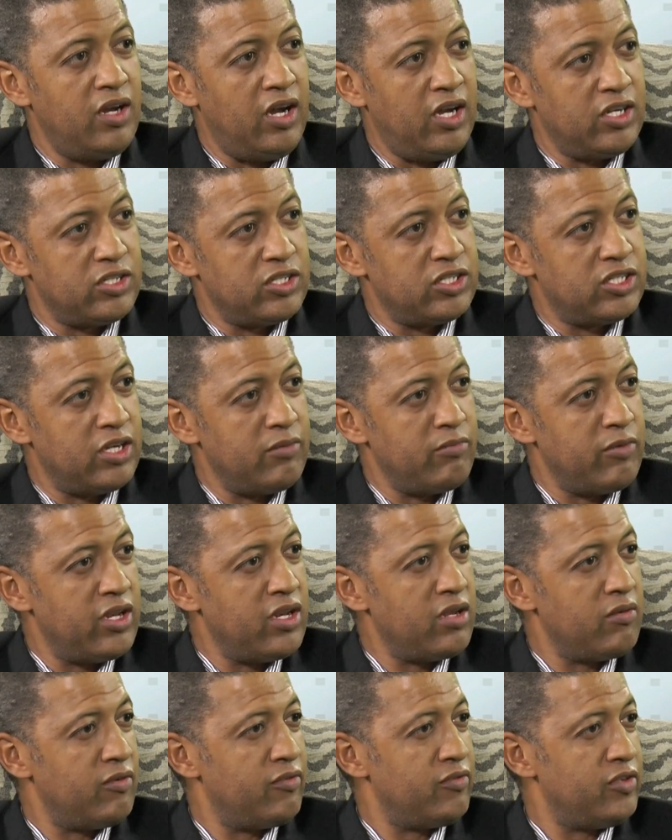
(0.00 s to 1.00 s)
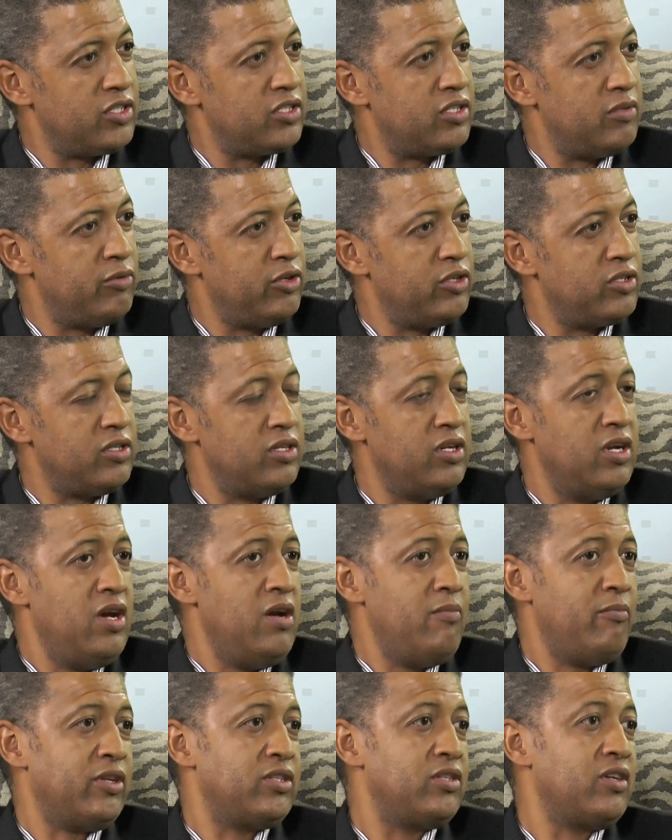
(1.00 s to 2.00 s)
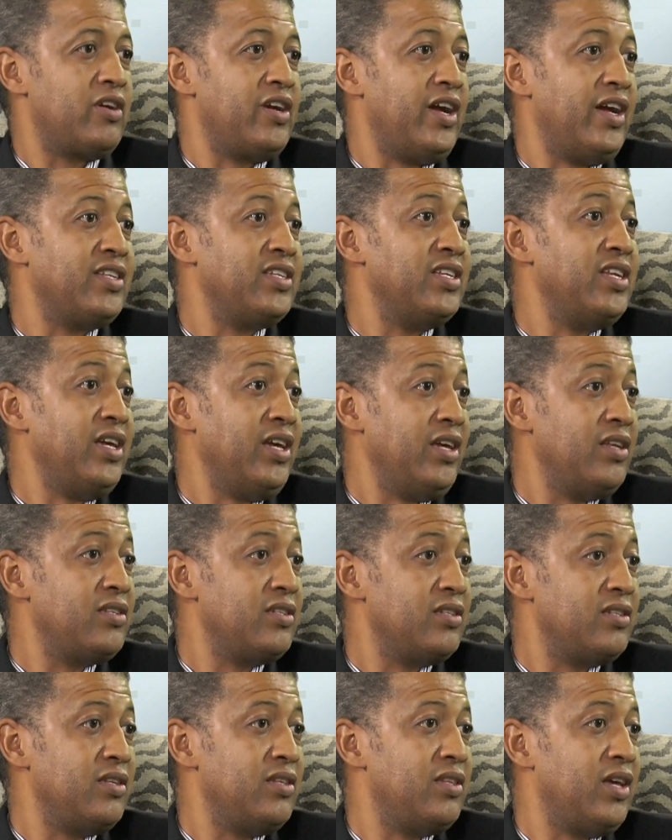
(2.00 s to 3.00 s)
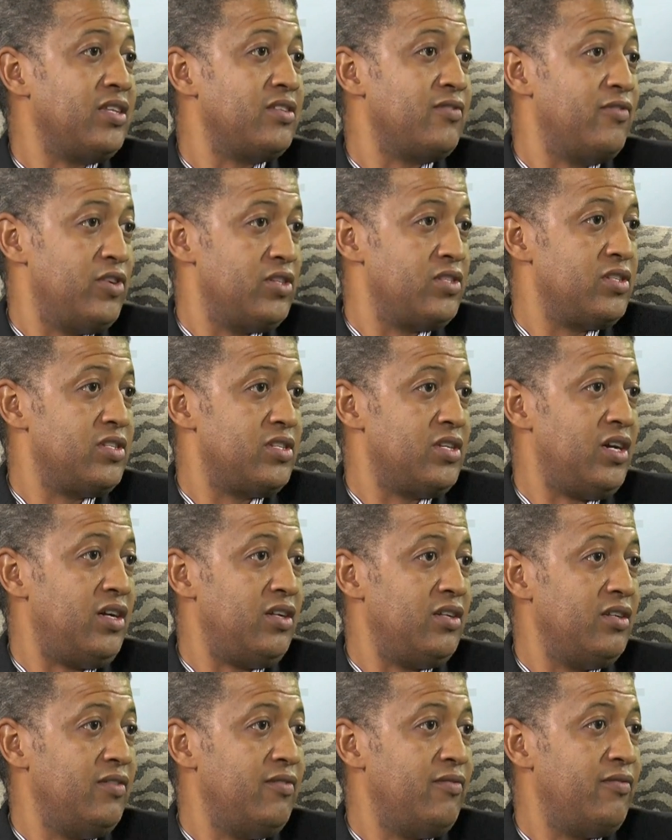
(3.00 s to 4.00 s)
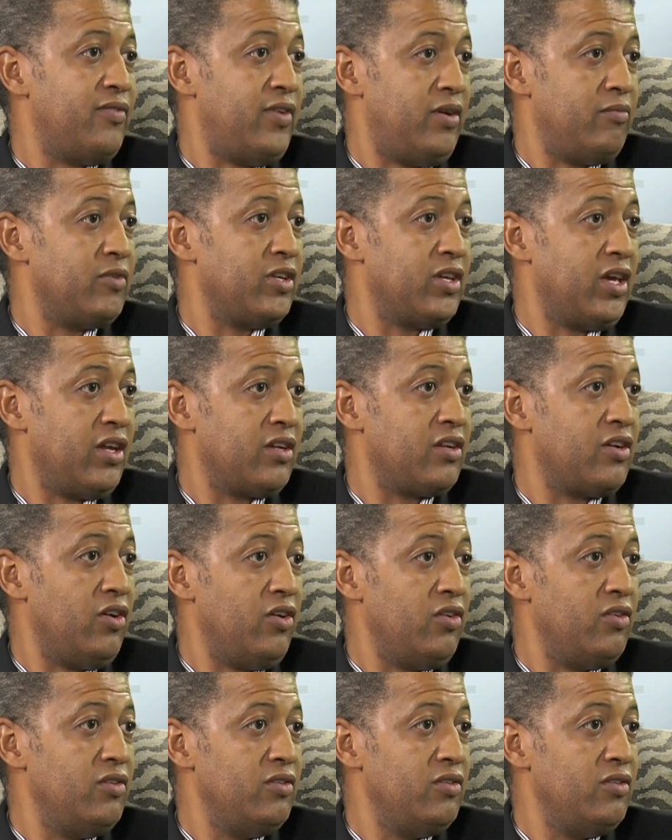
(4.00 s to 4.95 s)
as you say, medium of distribution, but to create an entity that's versatile from the get-go.